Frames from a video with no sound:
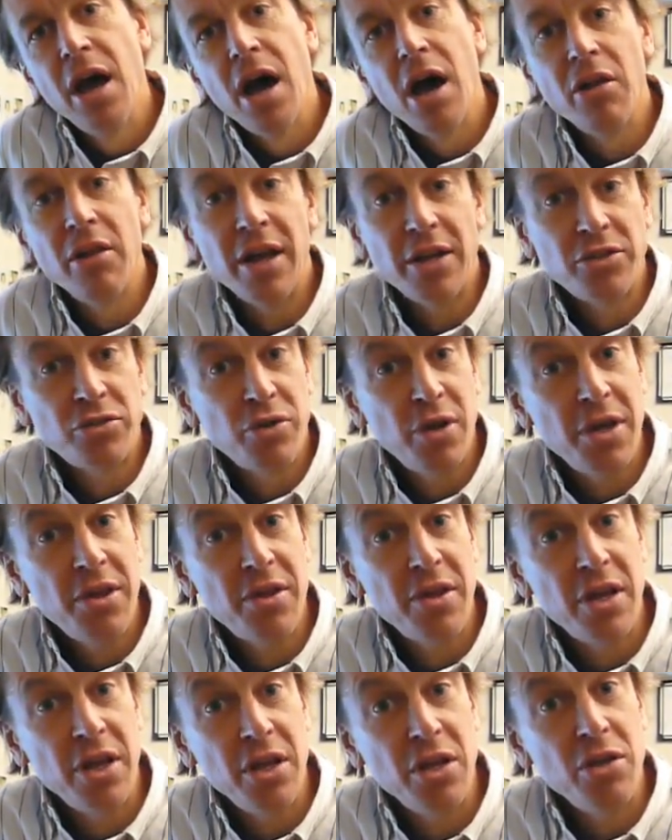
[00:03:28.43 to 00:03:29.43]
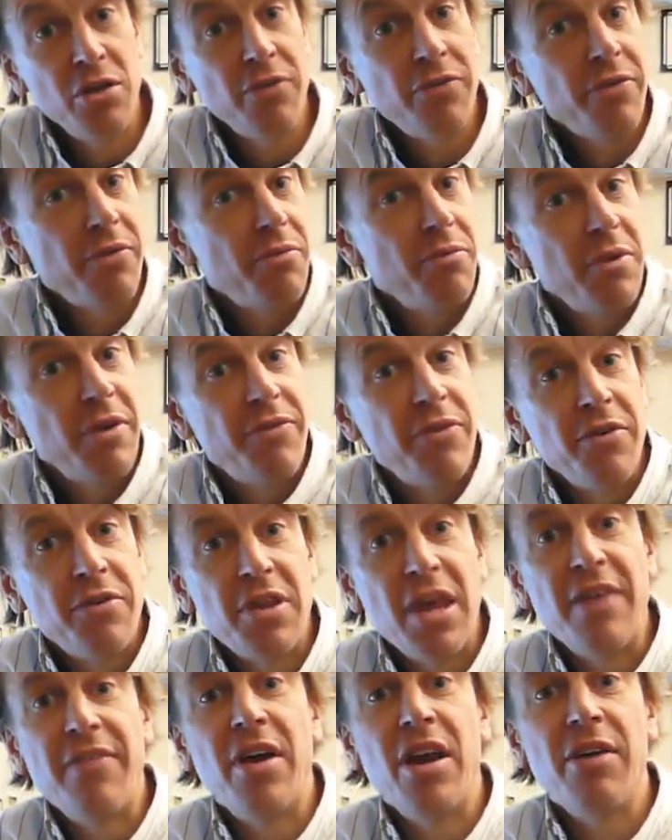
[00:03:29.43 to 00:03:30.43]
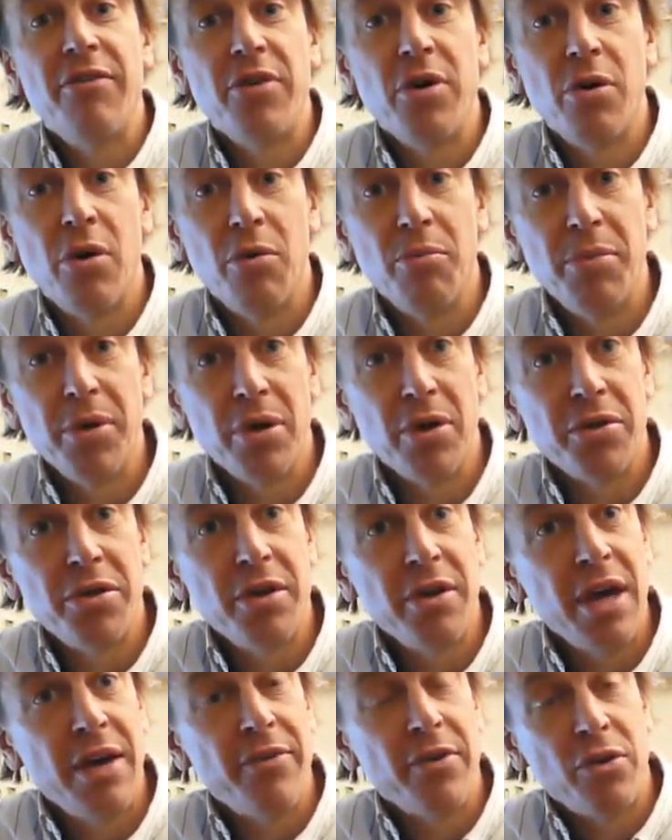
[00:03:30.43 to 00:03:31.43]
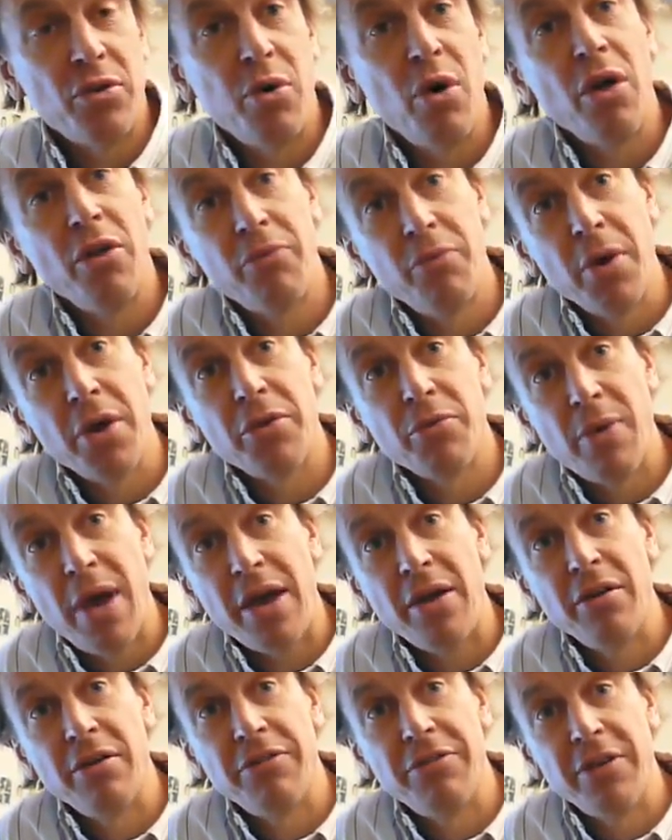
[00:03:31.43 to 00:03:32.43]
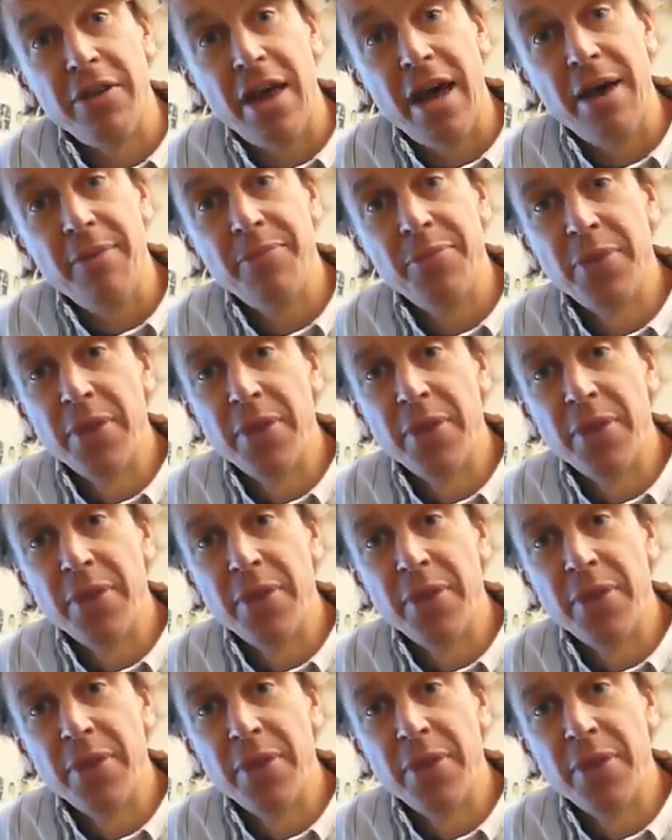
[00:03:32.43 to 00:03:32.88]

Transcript: Electricity, if you save any of your own bills, you get a 12-month record for that.